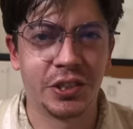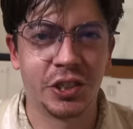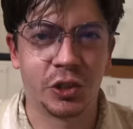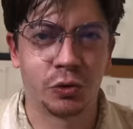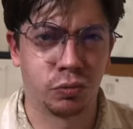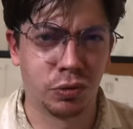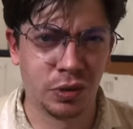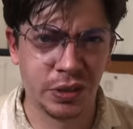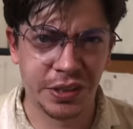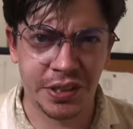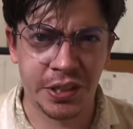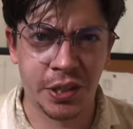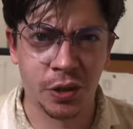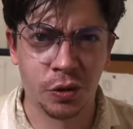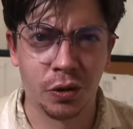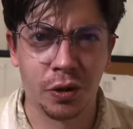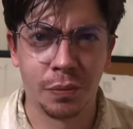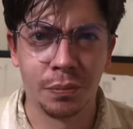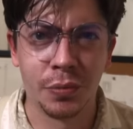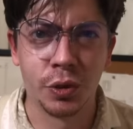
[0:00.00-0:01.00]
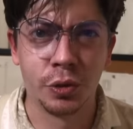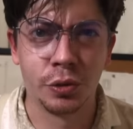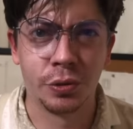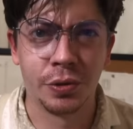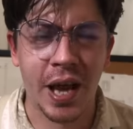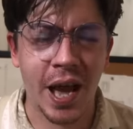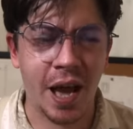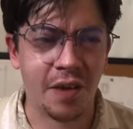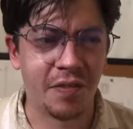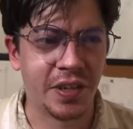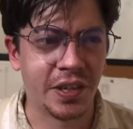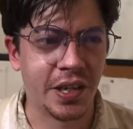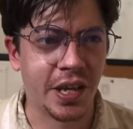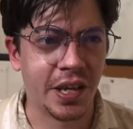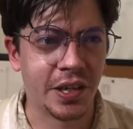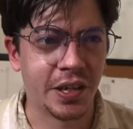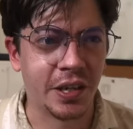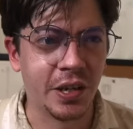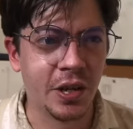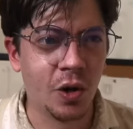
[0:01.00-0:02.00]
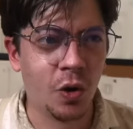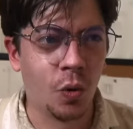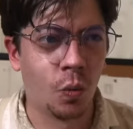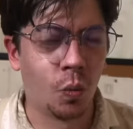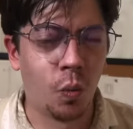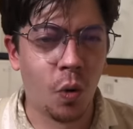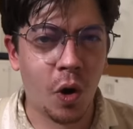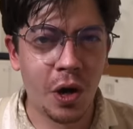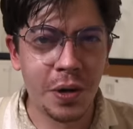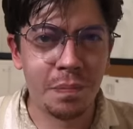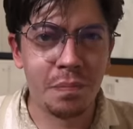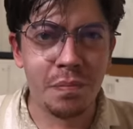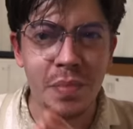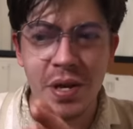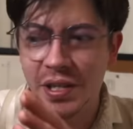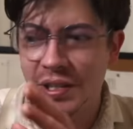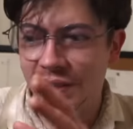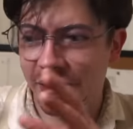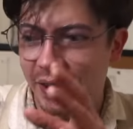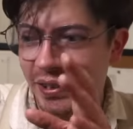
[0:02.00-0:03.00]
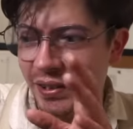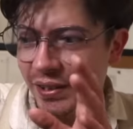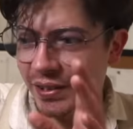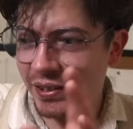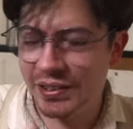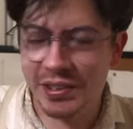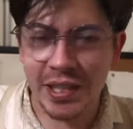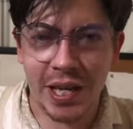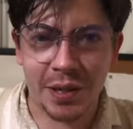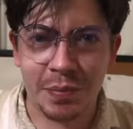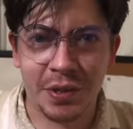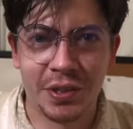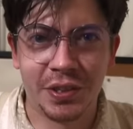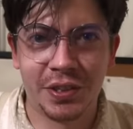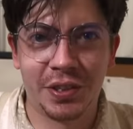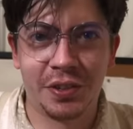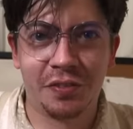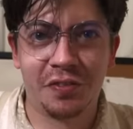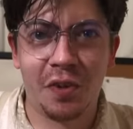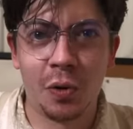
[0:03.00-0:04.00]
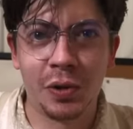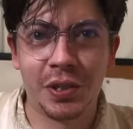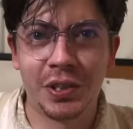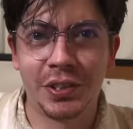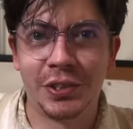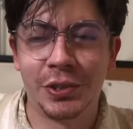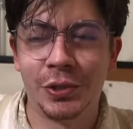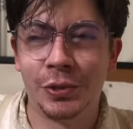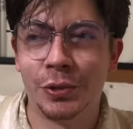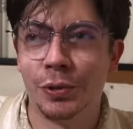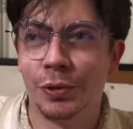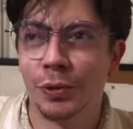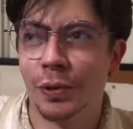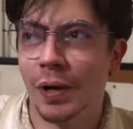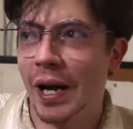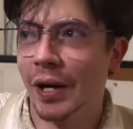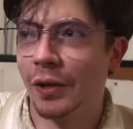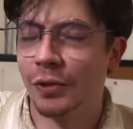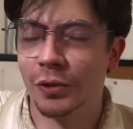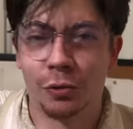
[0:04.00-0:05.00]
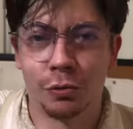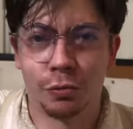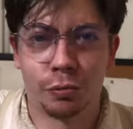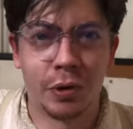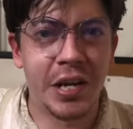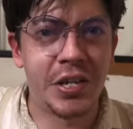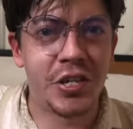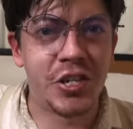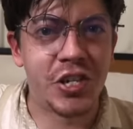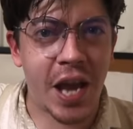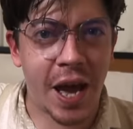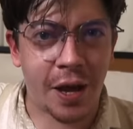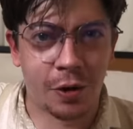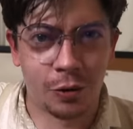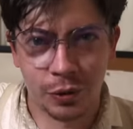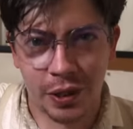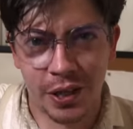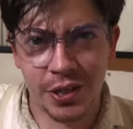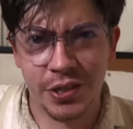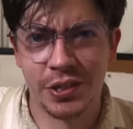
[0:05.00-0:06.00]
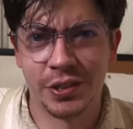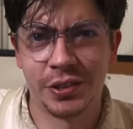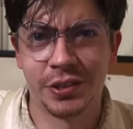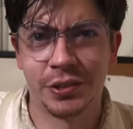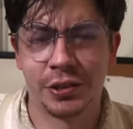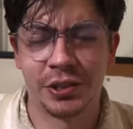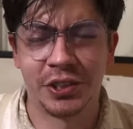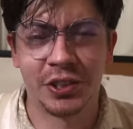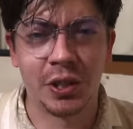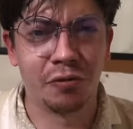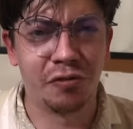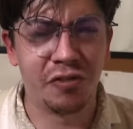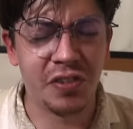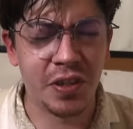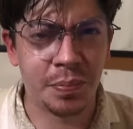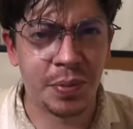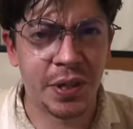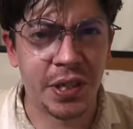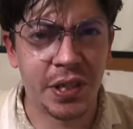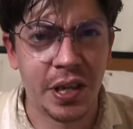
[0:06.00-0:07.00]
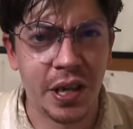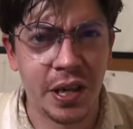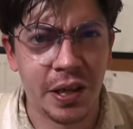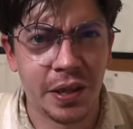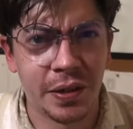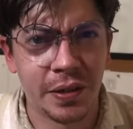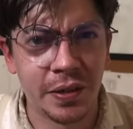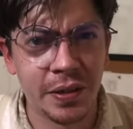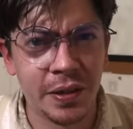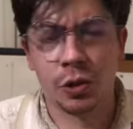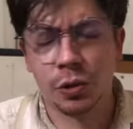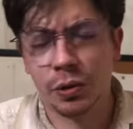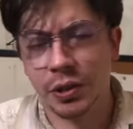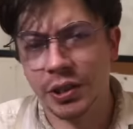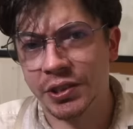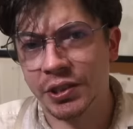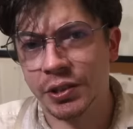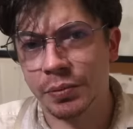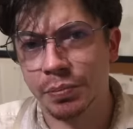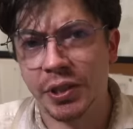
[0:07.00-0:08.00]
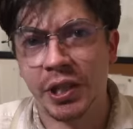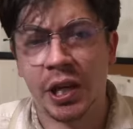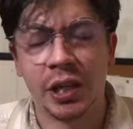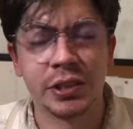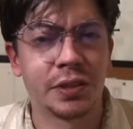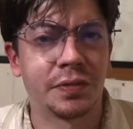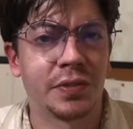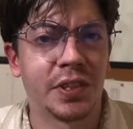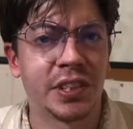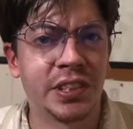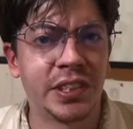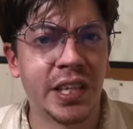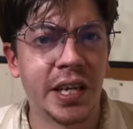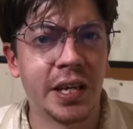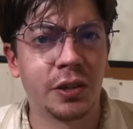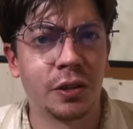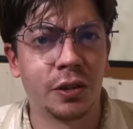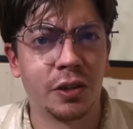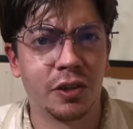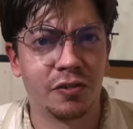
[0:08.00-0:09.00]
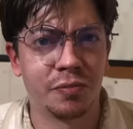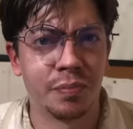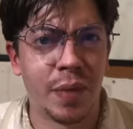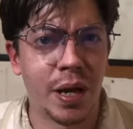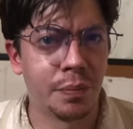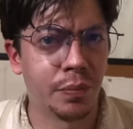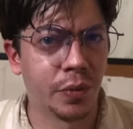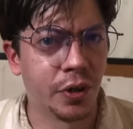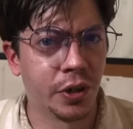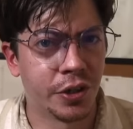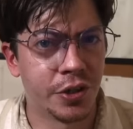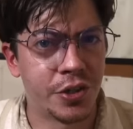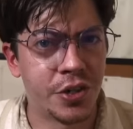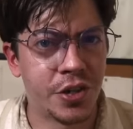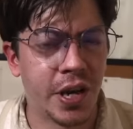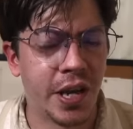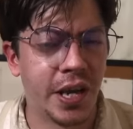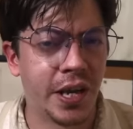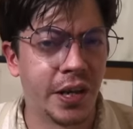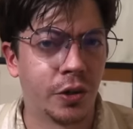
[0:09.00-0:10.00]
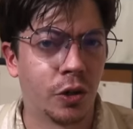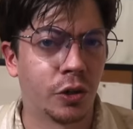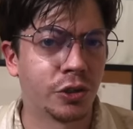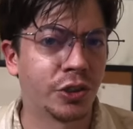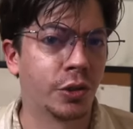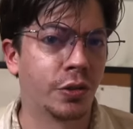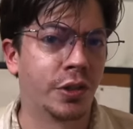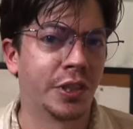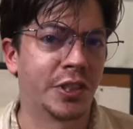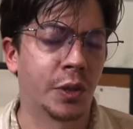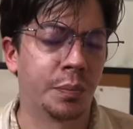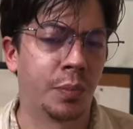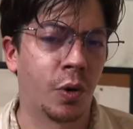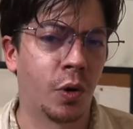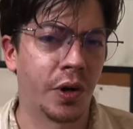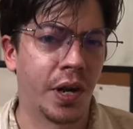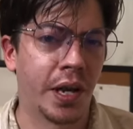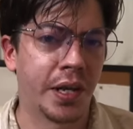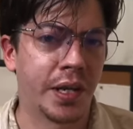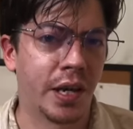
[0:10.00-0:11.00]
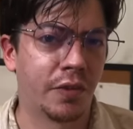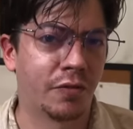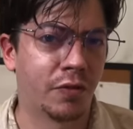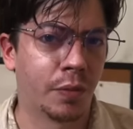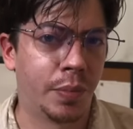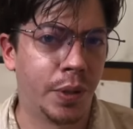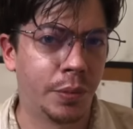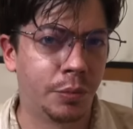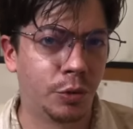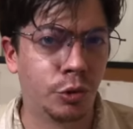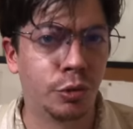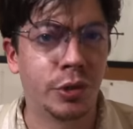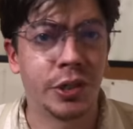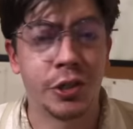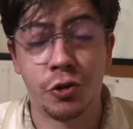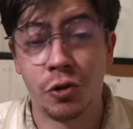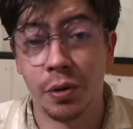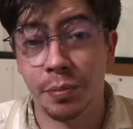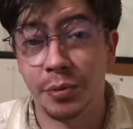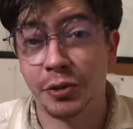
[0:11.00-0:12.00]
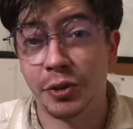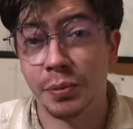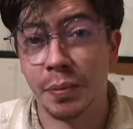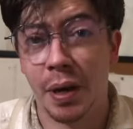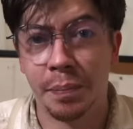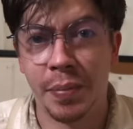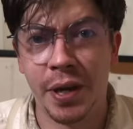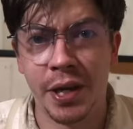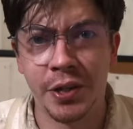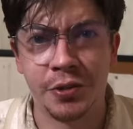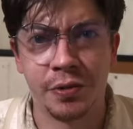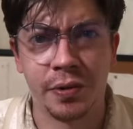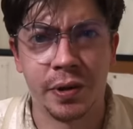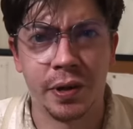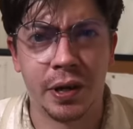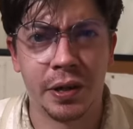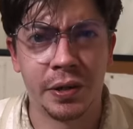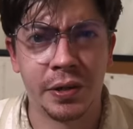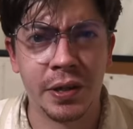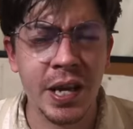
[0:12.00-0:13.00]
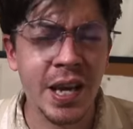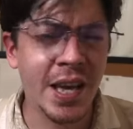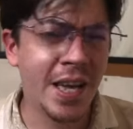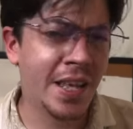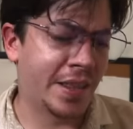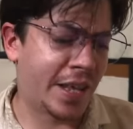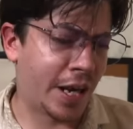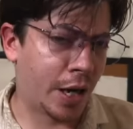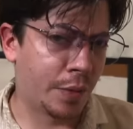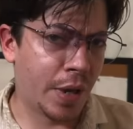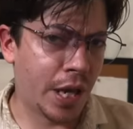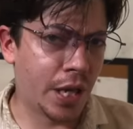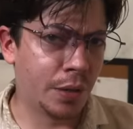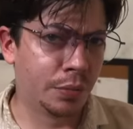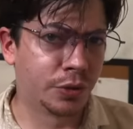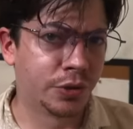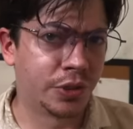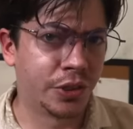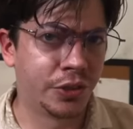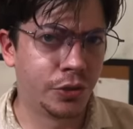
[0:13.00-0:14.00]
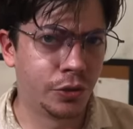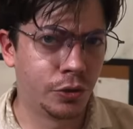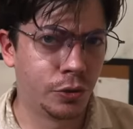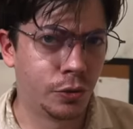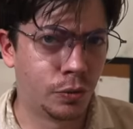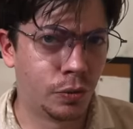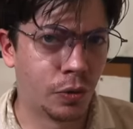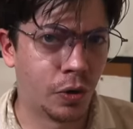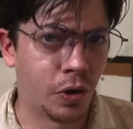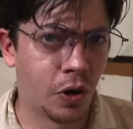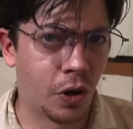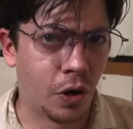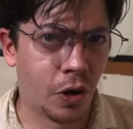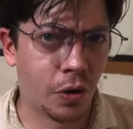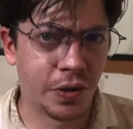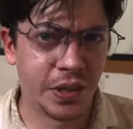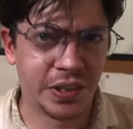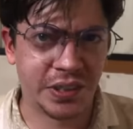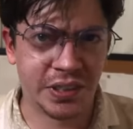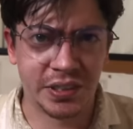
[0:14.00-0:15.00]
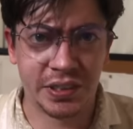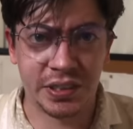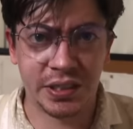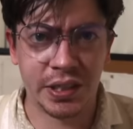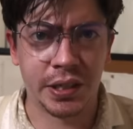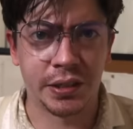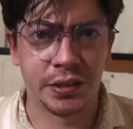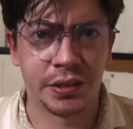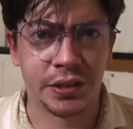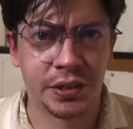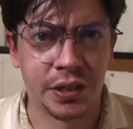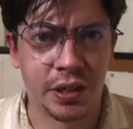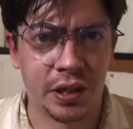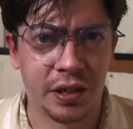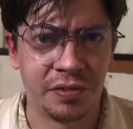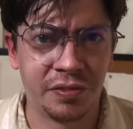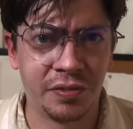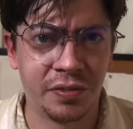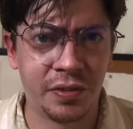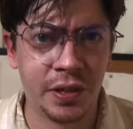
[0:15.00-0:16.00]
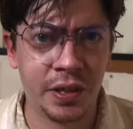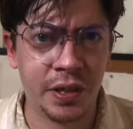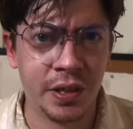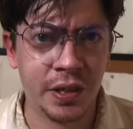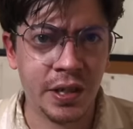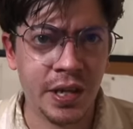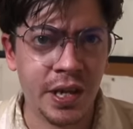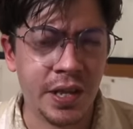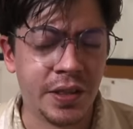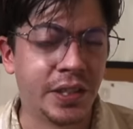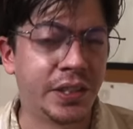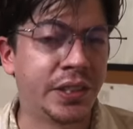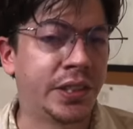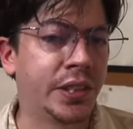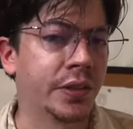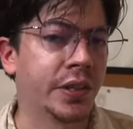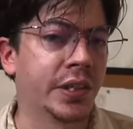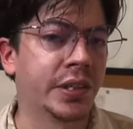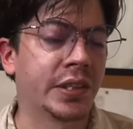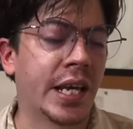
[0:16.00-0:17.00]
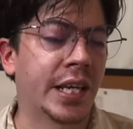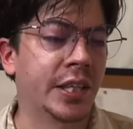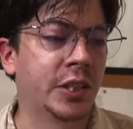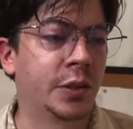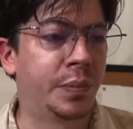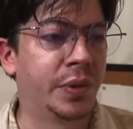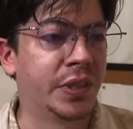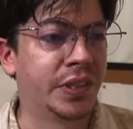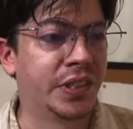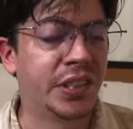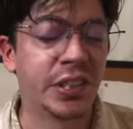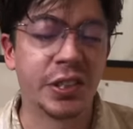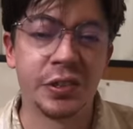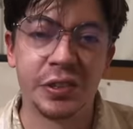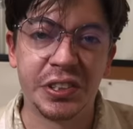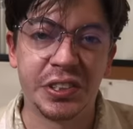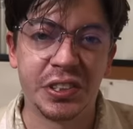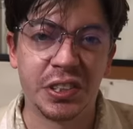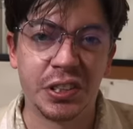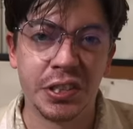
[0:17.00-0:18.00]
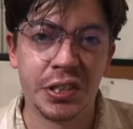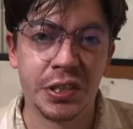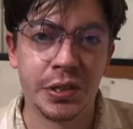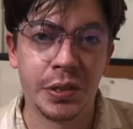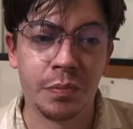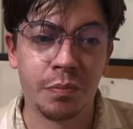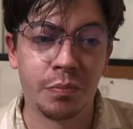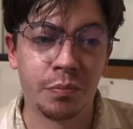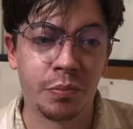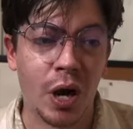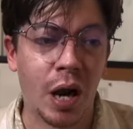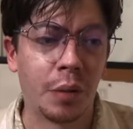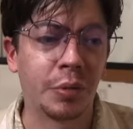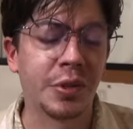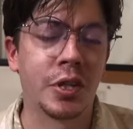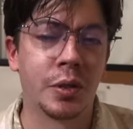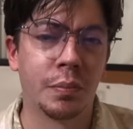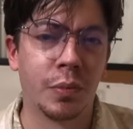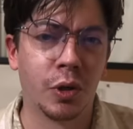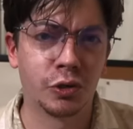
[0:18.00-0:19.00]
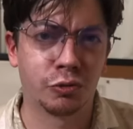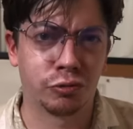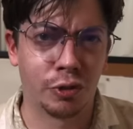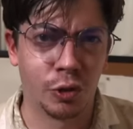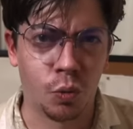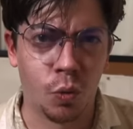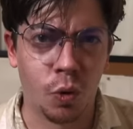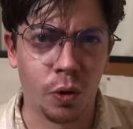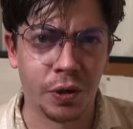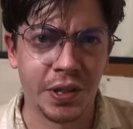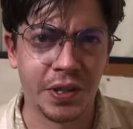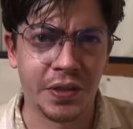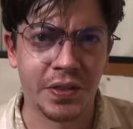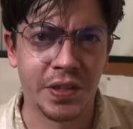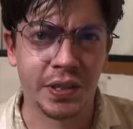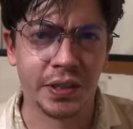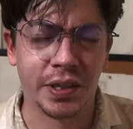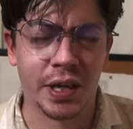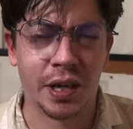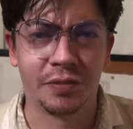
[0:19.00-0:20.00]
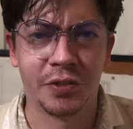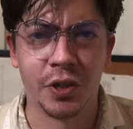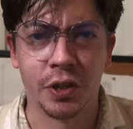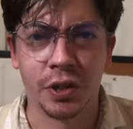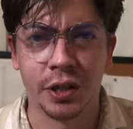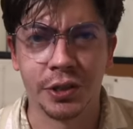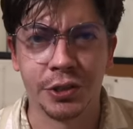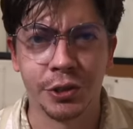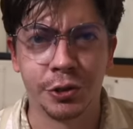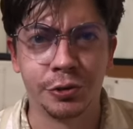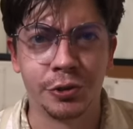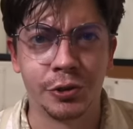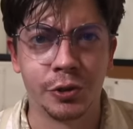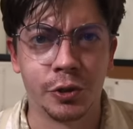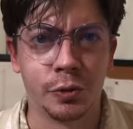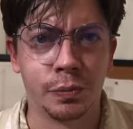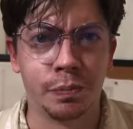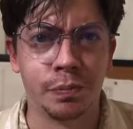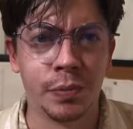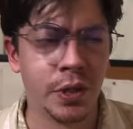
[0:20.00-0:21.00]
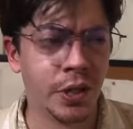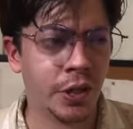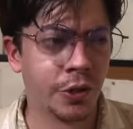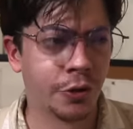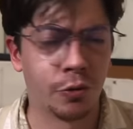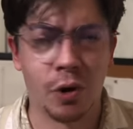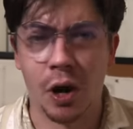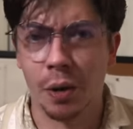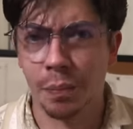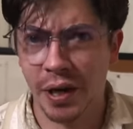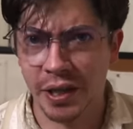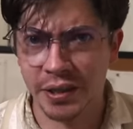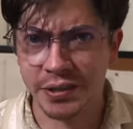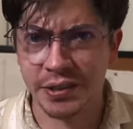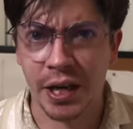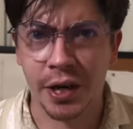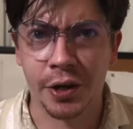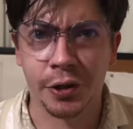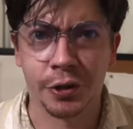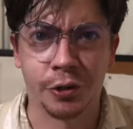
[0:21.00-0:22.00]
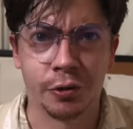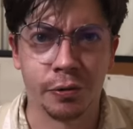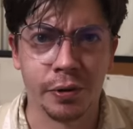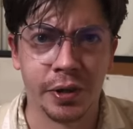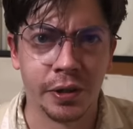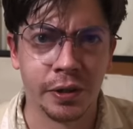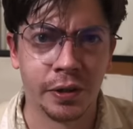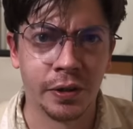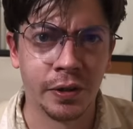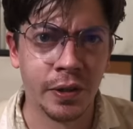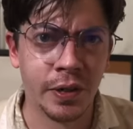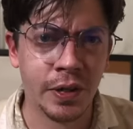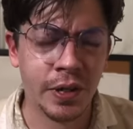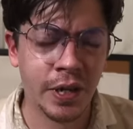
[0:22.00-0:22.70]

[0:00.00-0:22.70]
it just really killed the mood, having a one-minute segment devoted to, I don't know, Raid Shadow Legends or some VPN. So it's because of the sale of my merch and also the support I get from people who contribute to my Patreon that I'm able to do all this insane stuff. This series has been seriously probably the most rewarding thing that I've done on YouTube throughout my entire career.